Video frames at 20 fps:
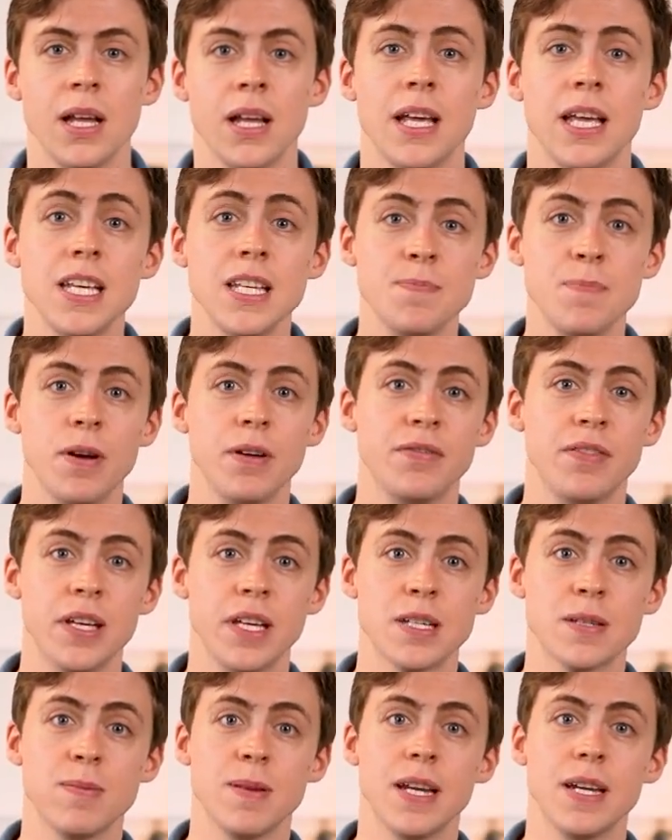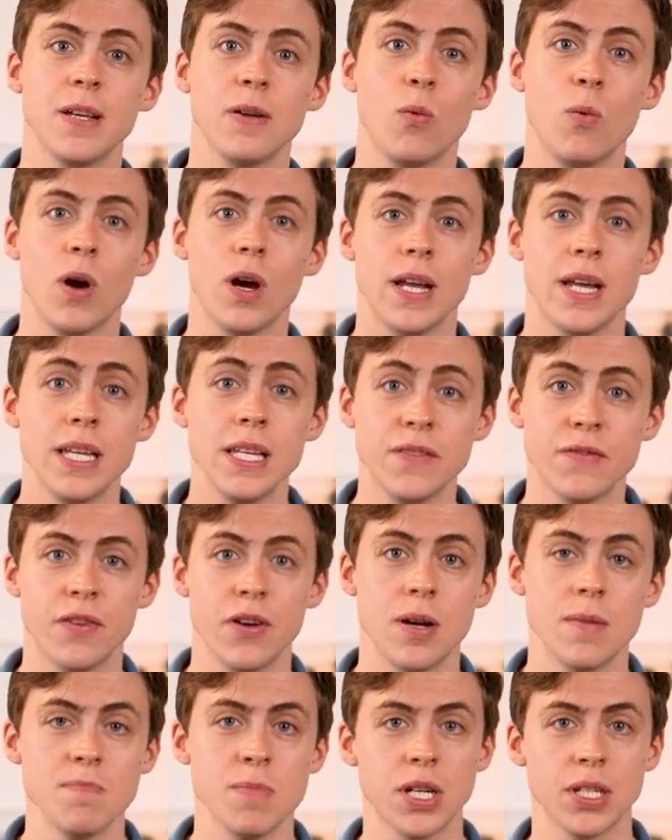Here's Buffett explaining why his
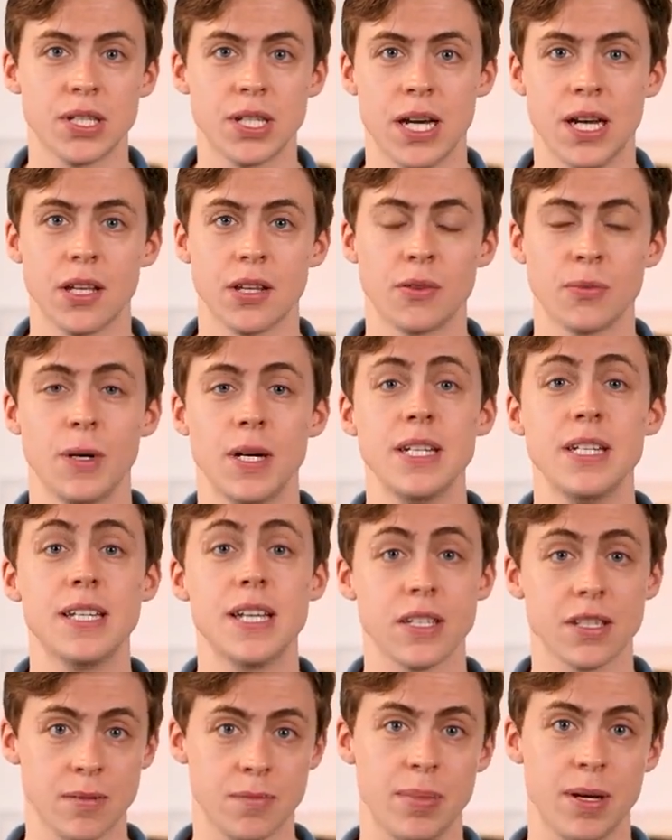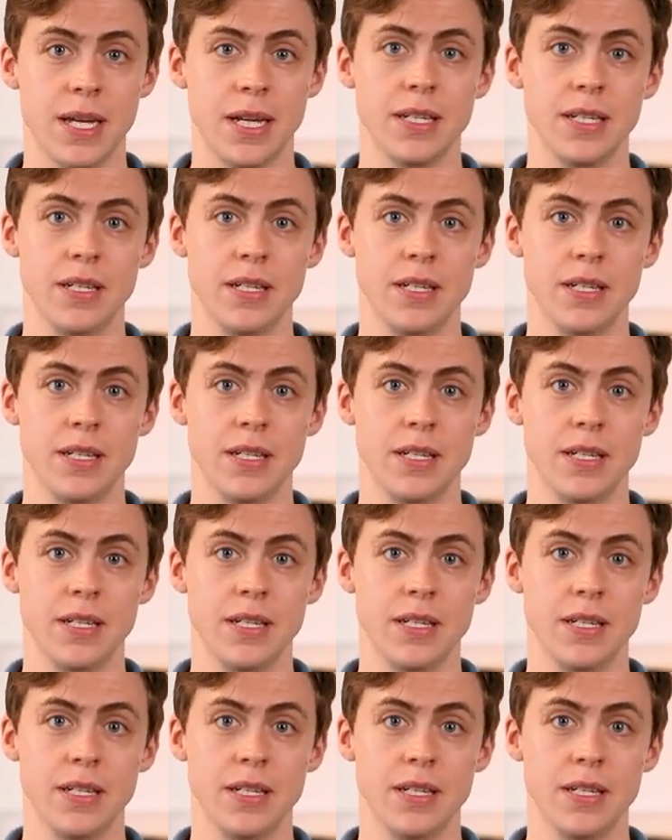firm, Berkshire Hathaway, doesn't pay a